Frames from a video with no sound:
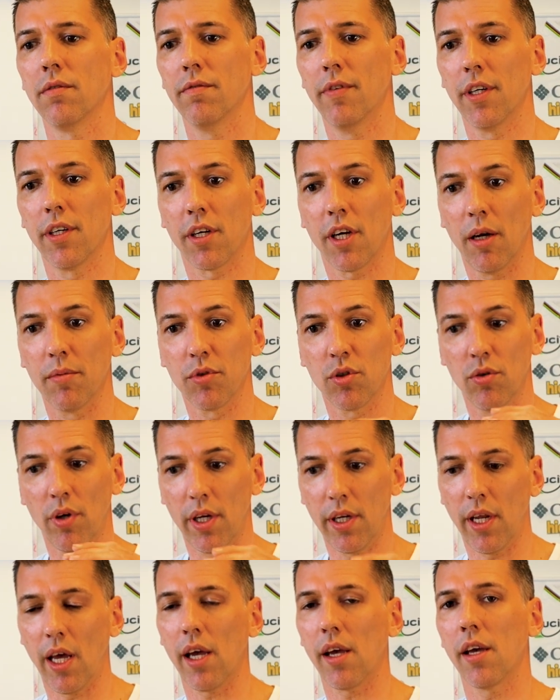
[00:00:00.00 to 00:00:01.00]
when it comes
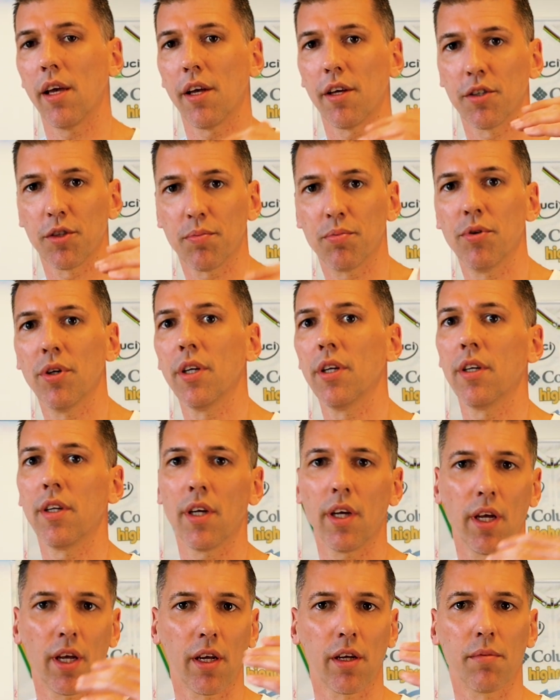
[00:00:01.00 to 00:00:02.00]
to attacking,
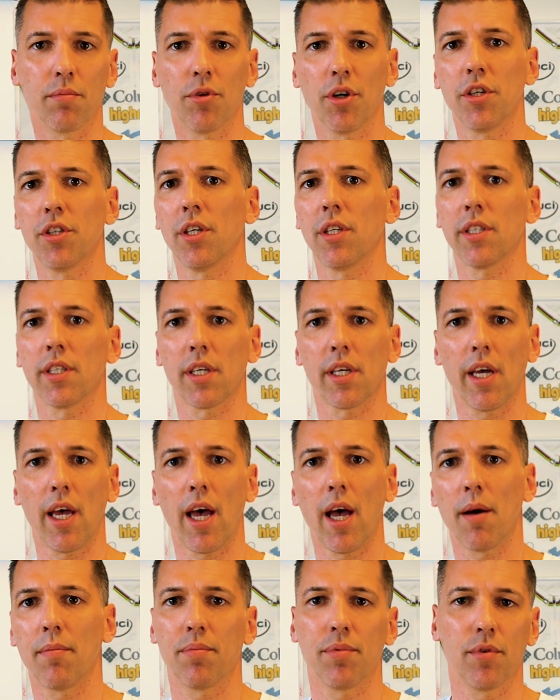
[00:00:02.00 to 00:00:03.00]
sprinting, bridging the
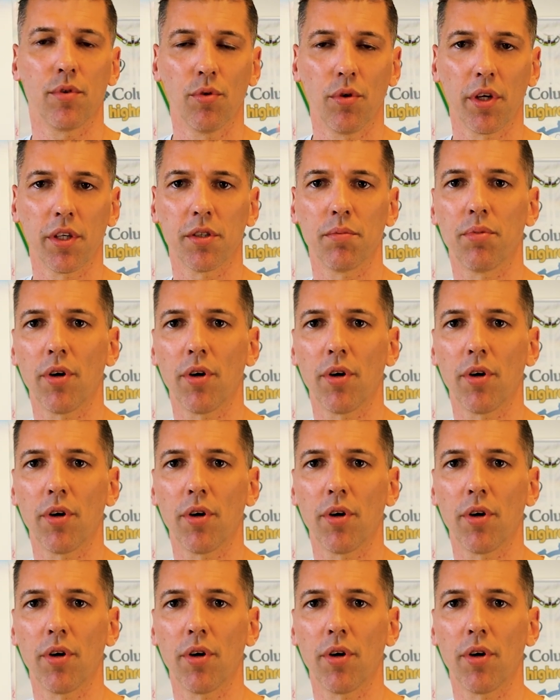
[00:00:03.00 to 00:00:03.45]
gap, doing the